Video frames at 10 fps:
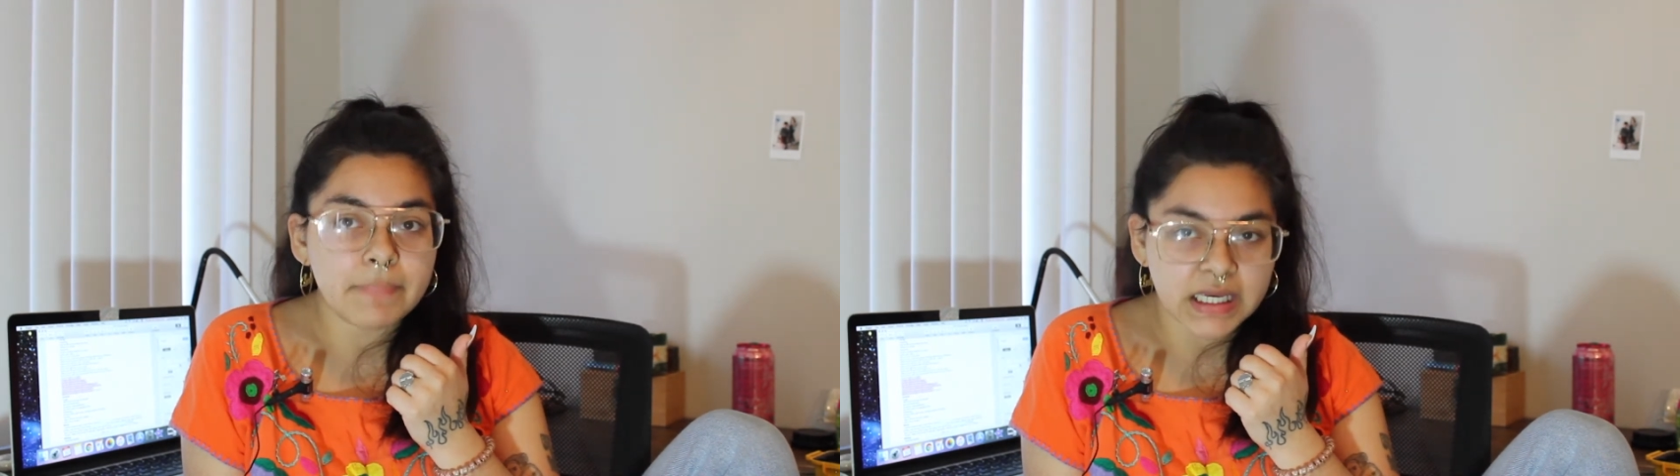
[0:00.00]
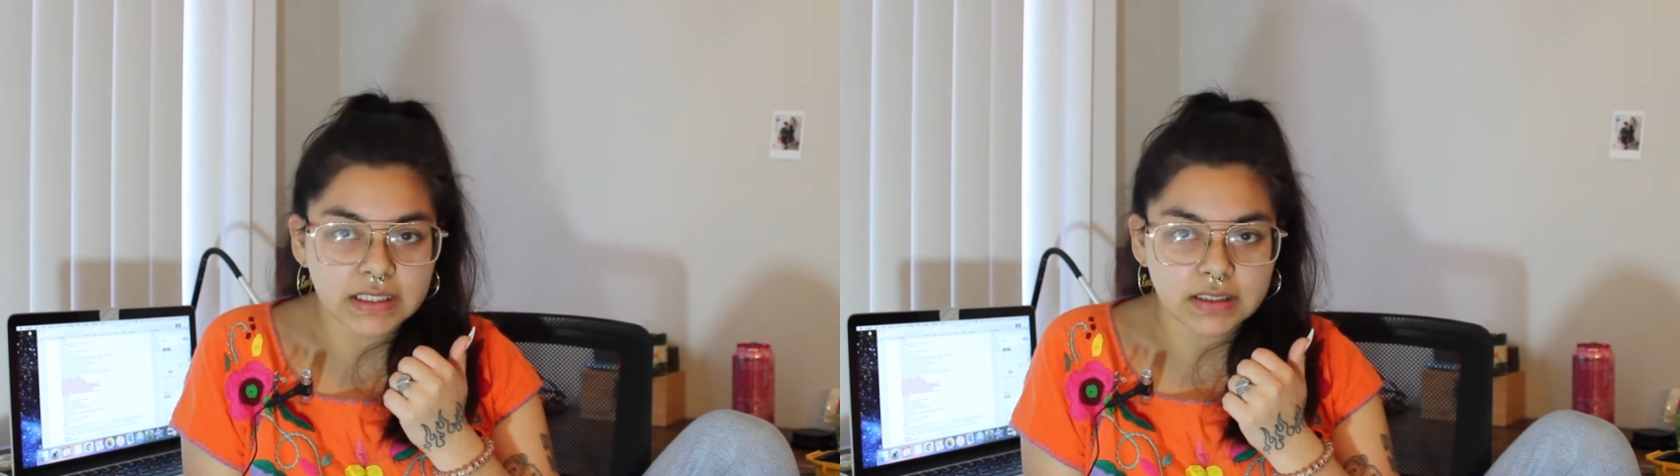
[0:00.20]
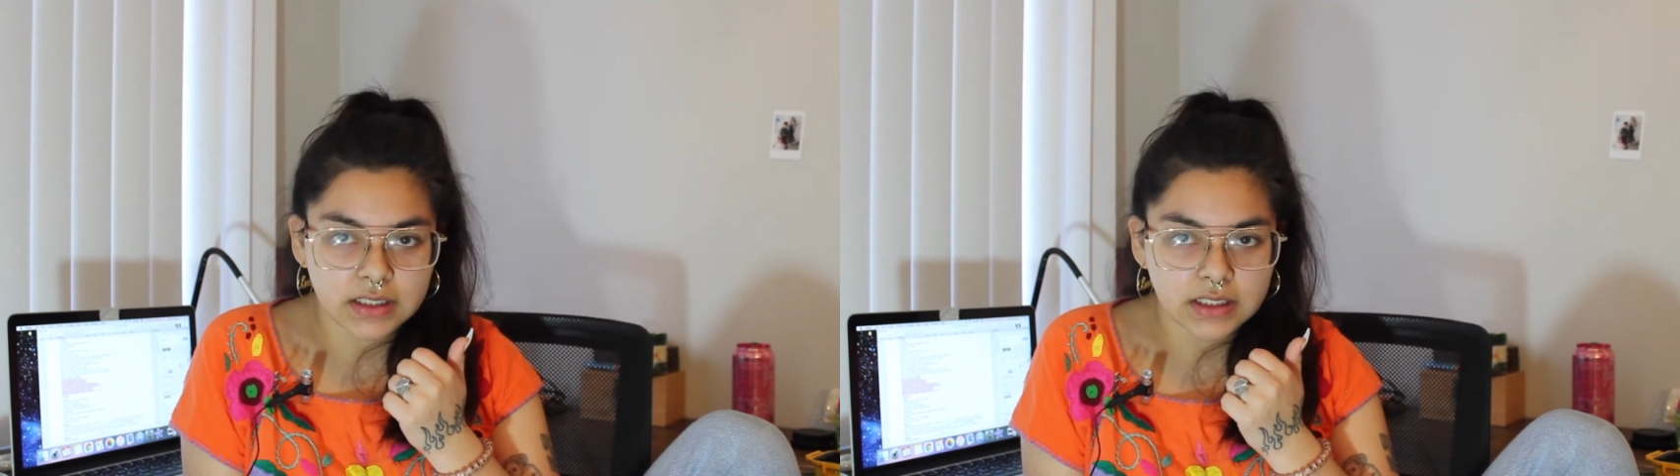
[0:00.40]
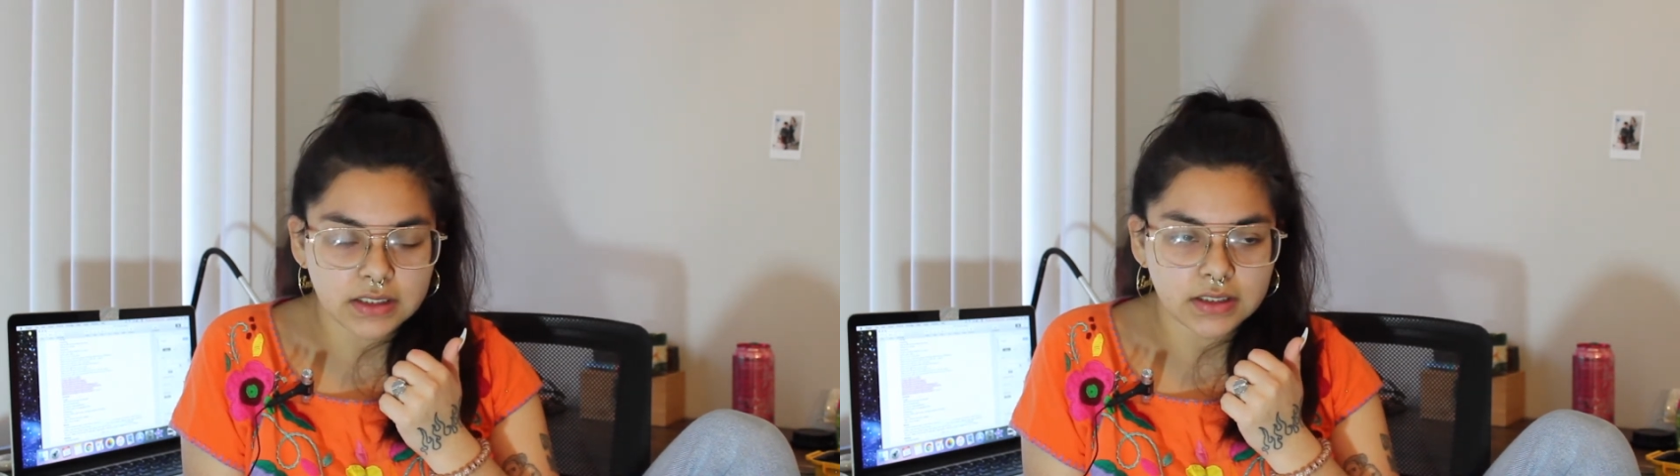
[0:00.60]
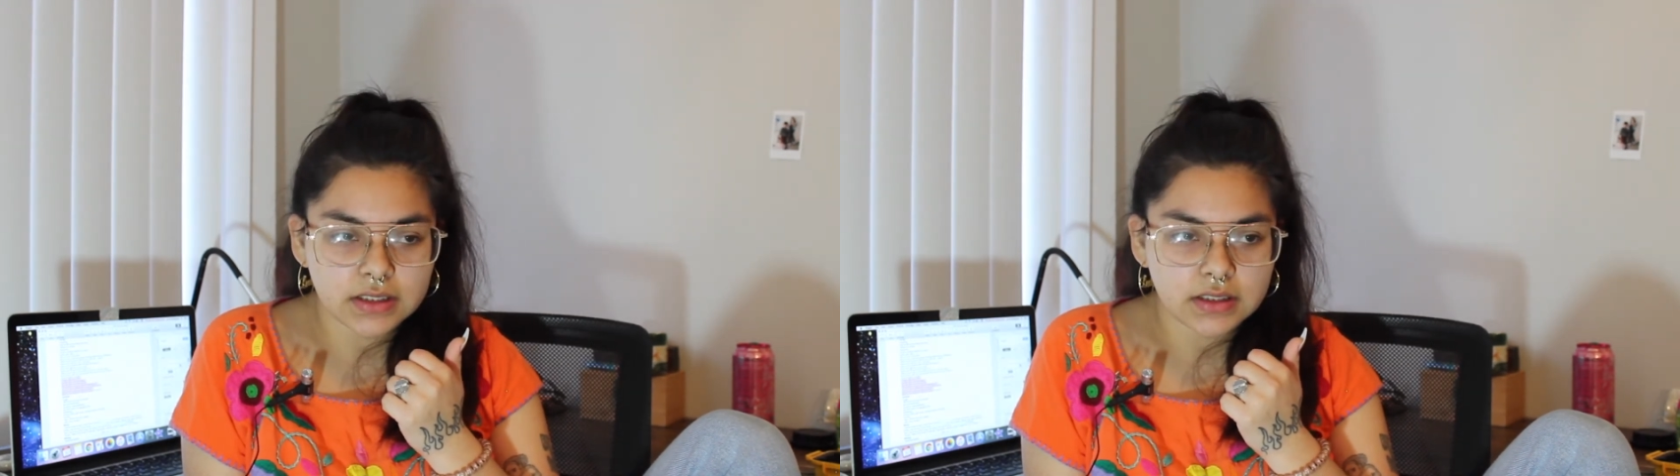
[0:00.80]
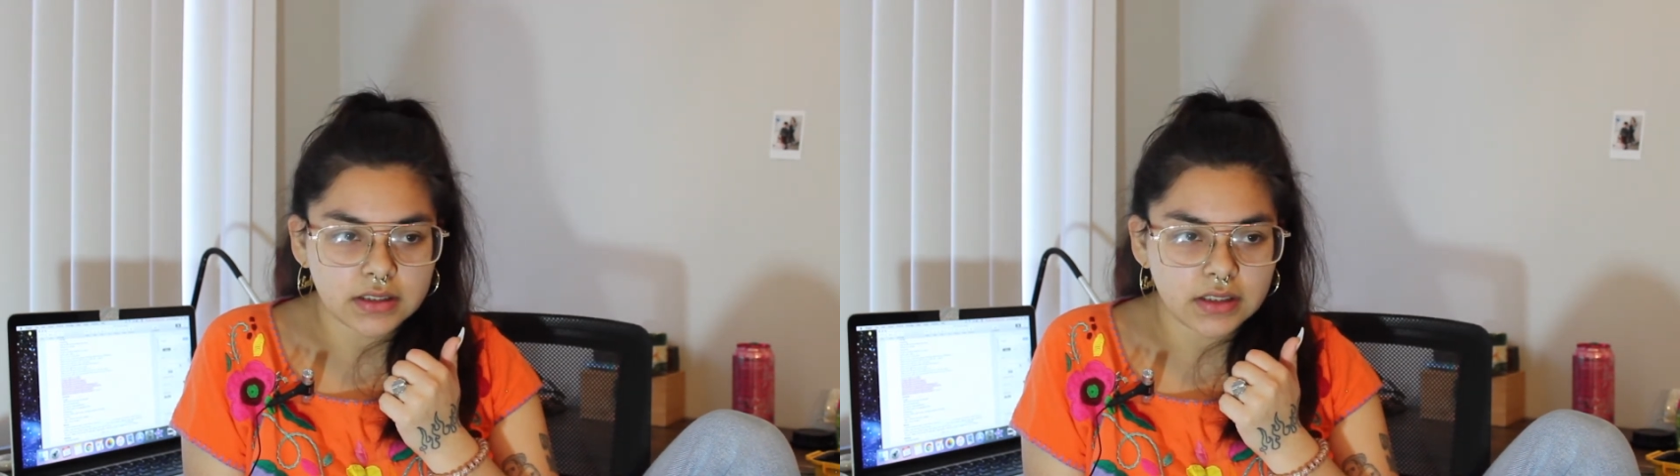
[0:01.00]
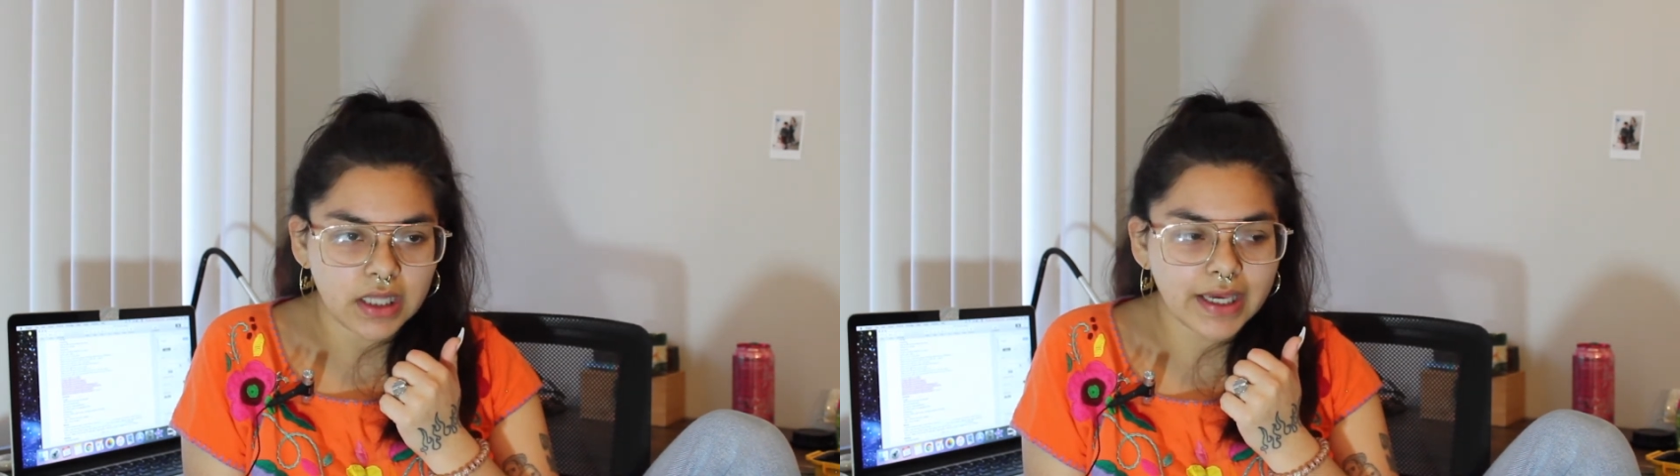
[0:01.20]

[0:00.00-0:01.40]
besties.